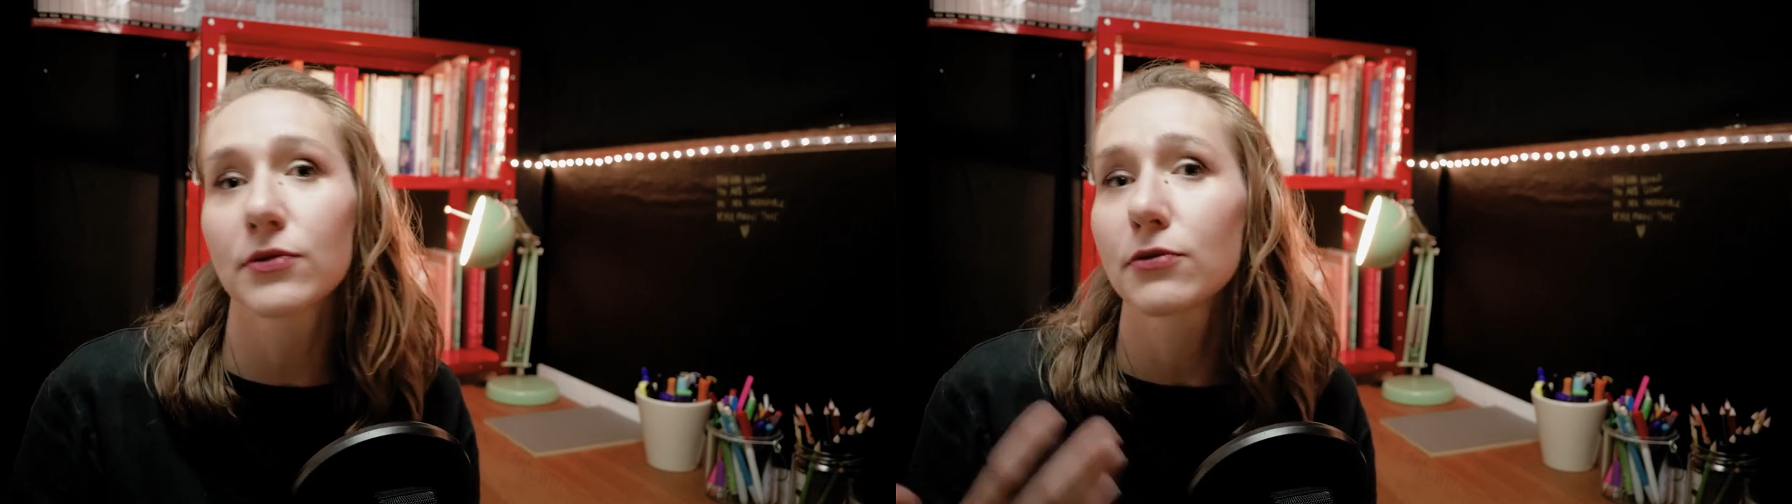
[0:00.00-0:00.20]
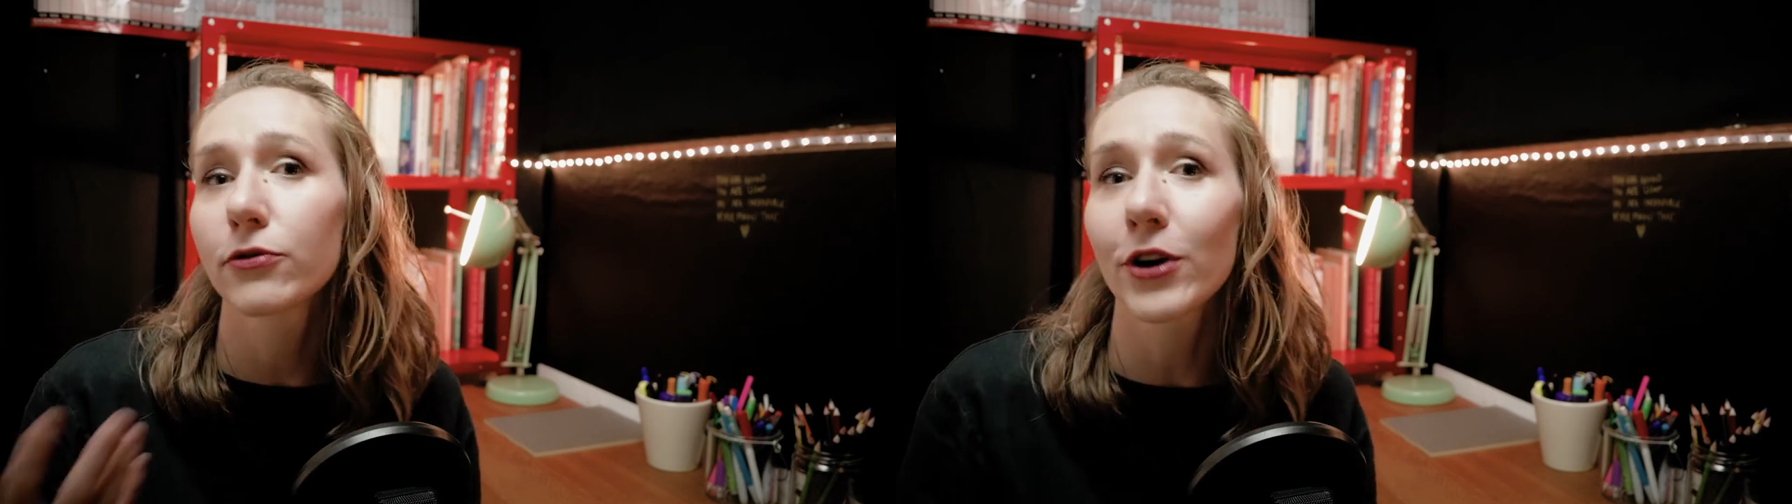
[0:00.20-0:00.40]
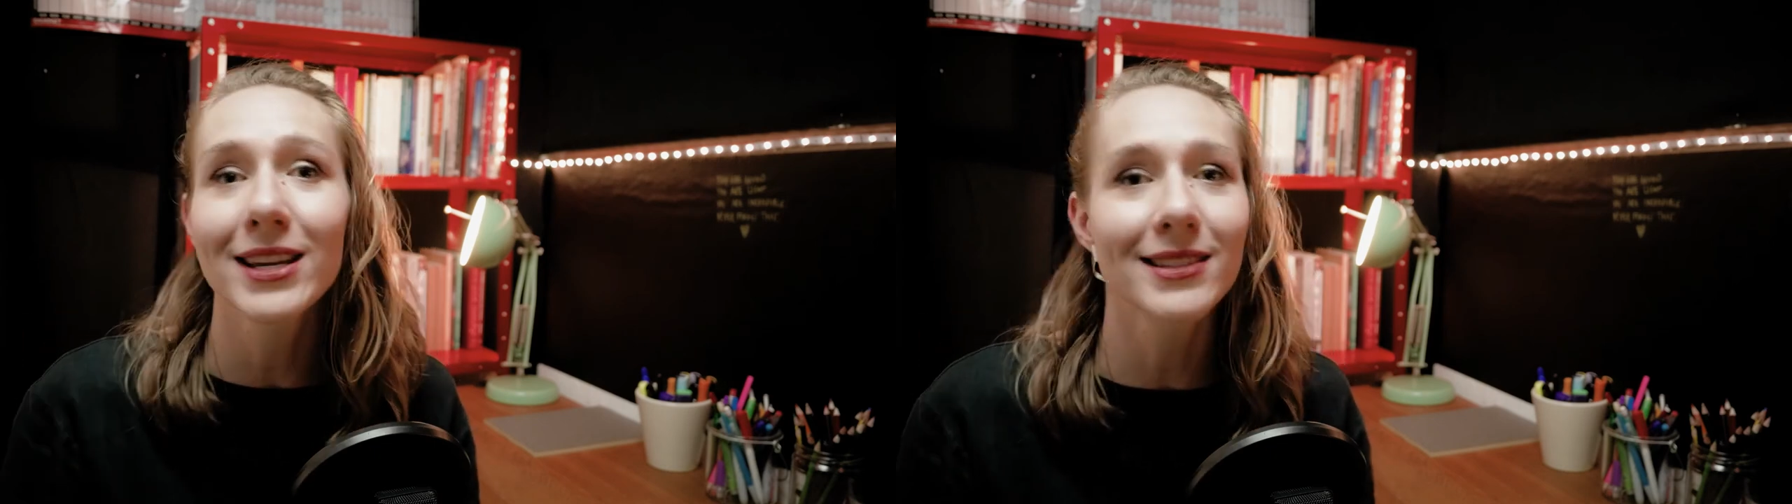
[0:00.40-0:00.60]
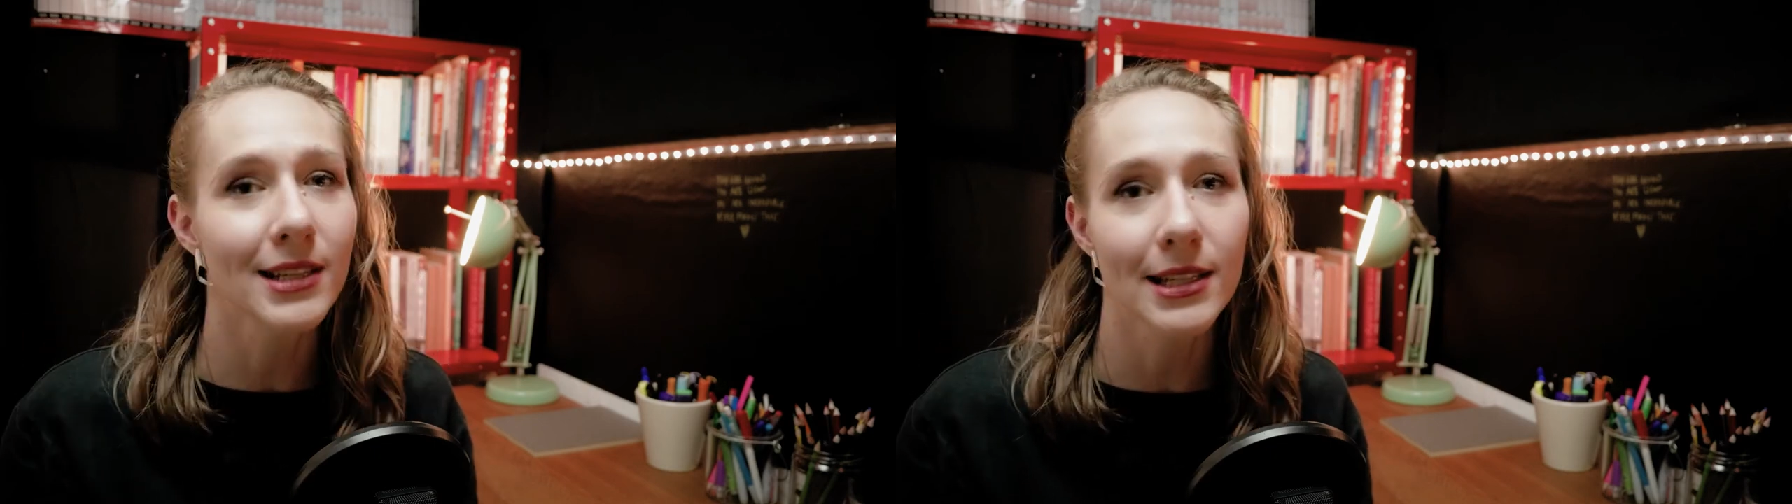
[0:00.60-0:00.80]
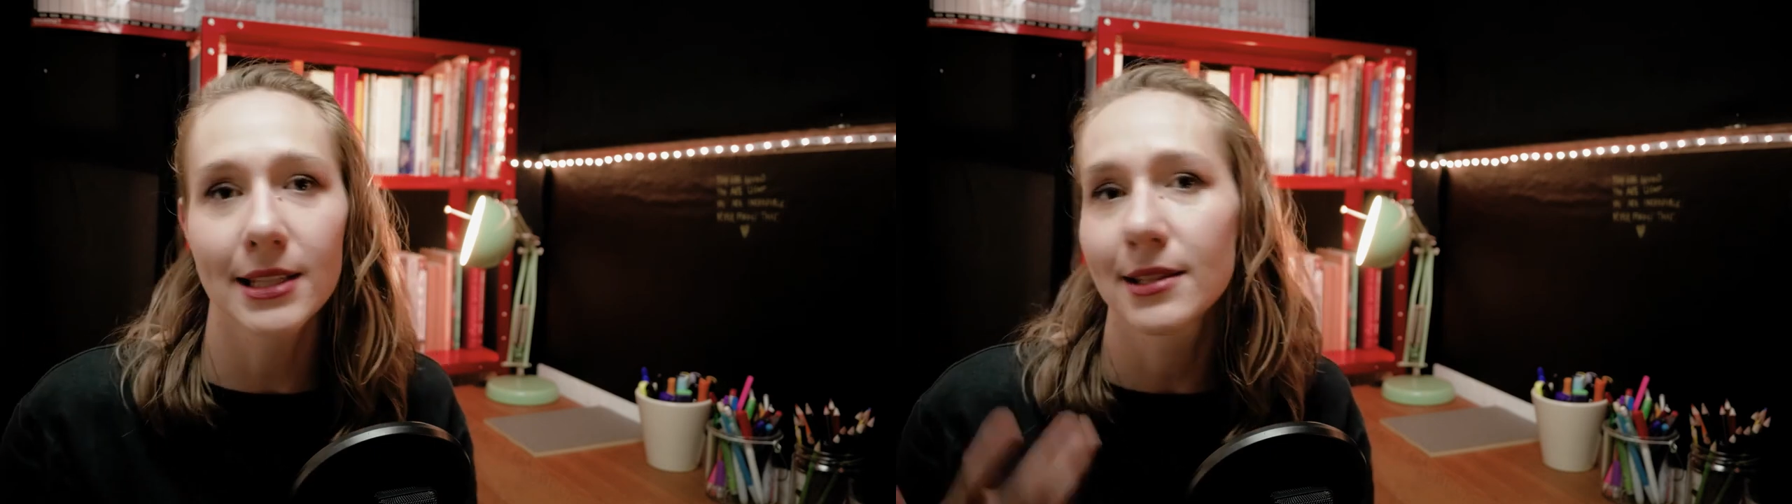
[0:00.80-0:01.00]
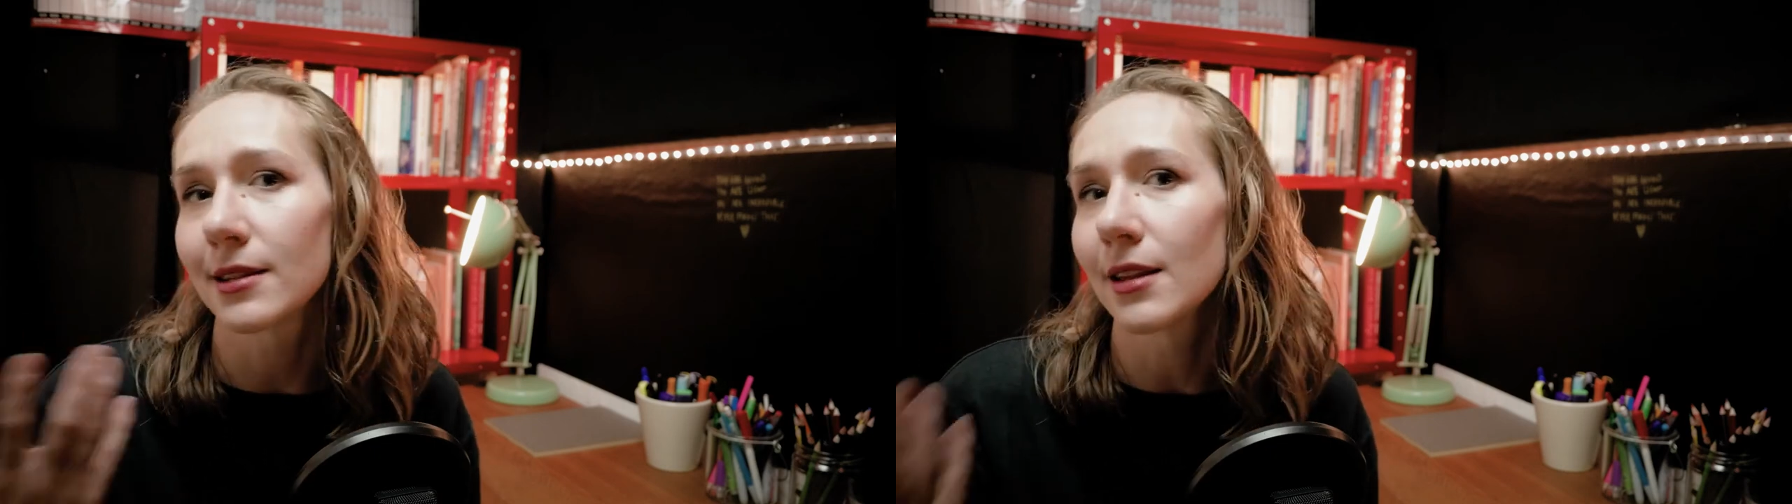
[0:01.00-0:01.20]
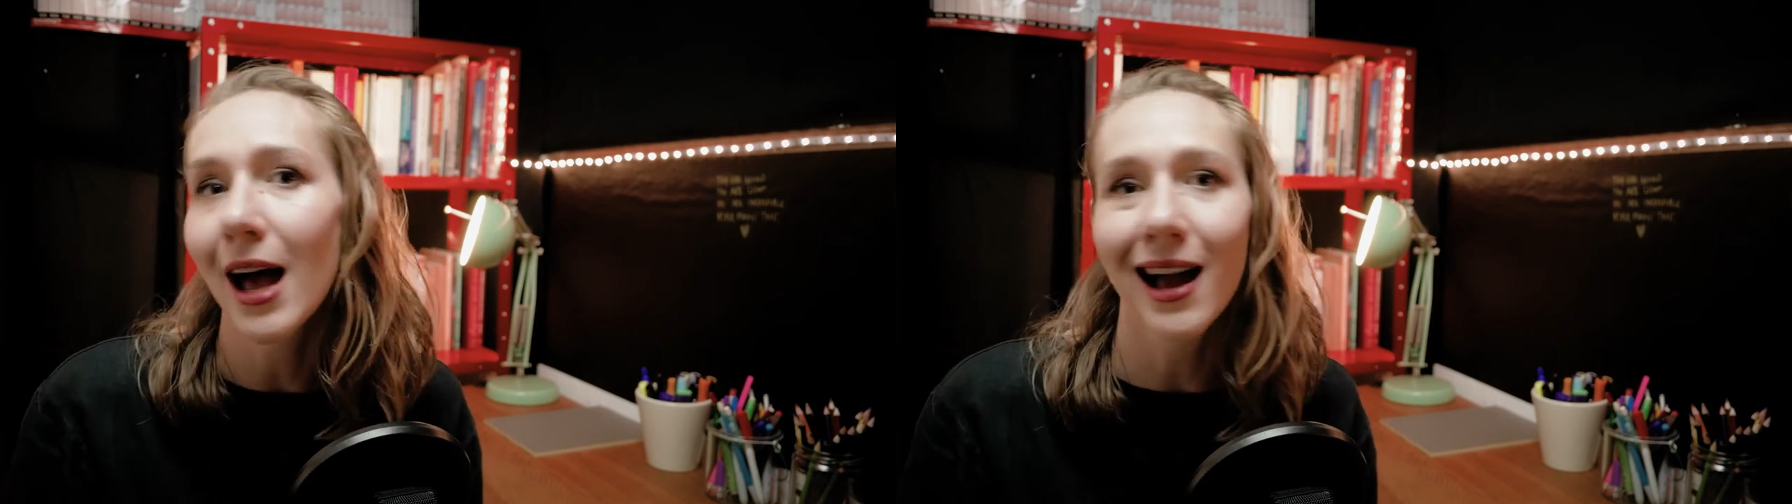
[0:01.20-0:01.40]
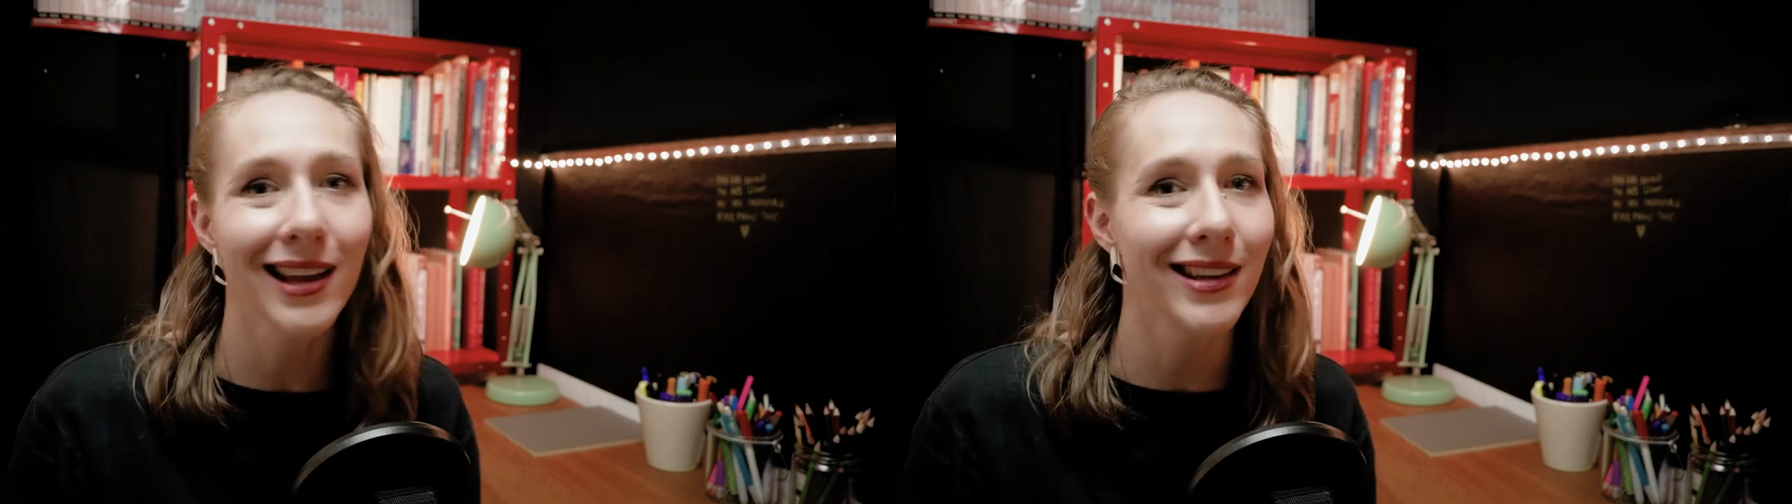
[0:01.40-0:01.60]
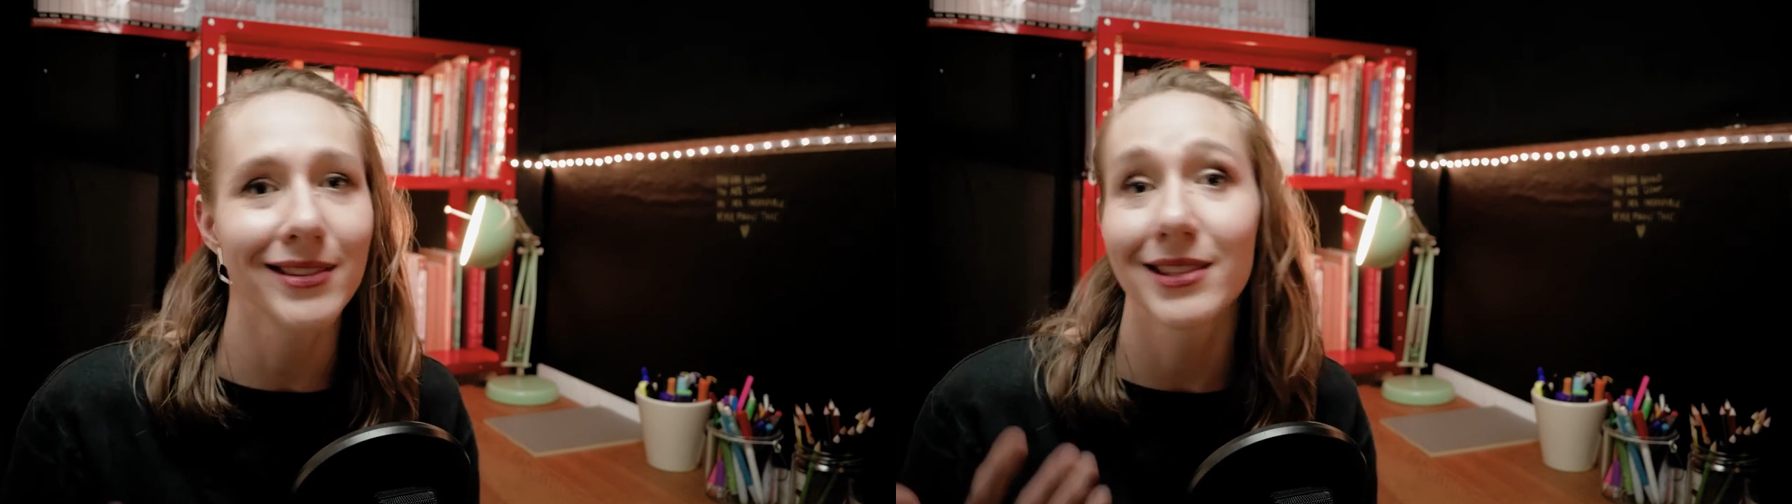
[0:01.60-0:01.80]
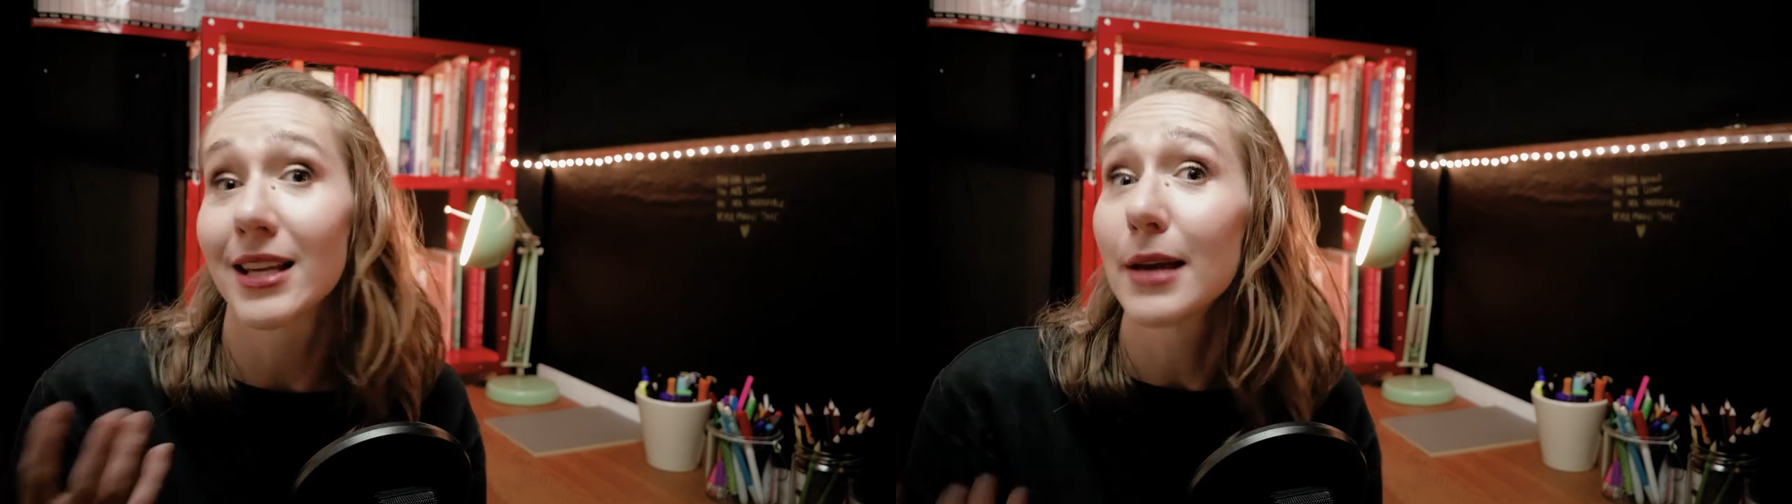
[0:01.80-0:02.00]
phrases, lines,